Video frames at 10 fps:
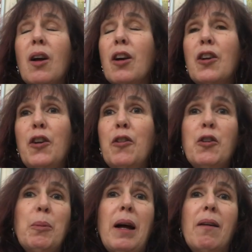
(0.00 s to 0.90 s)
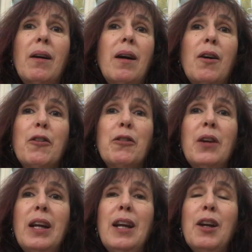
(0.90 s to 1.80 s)
huge amount of
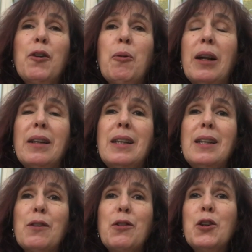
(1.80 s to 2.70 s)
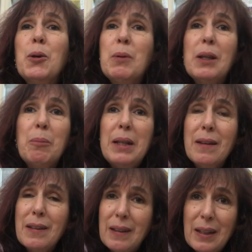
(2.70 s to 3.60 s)
quantities of soups and
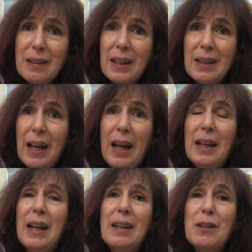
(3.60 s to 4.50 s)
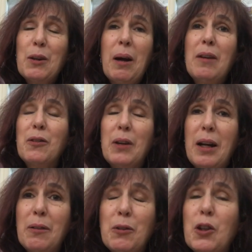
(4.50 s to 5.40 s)
meals and things like that, and so
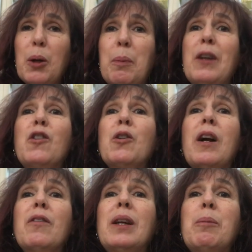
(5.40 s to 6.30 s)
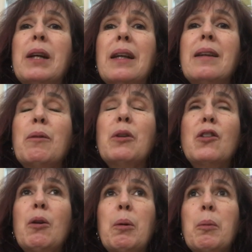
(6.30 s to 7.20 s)
I took a picture of it because it was
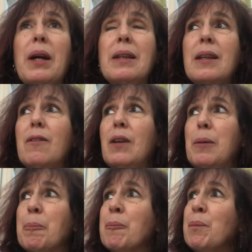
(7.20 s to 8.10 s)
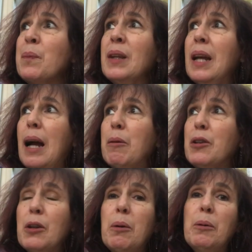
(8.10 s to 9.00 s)
so impressive, and I was
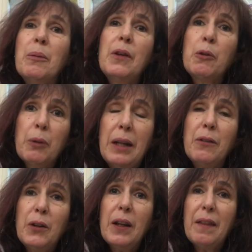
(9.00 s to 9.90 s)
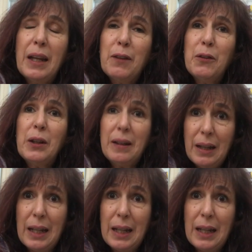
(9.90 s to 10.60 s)
so grateful and thankful, and thank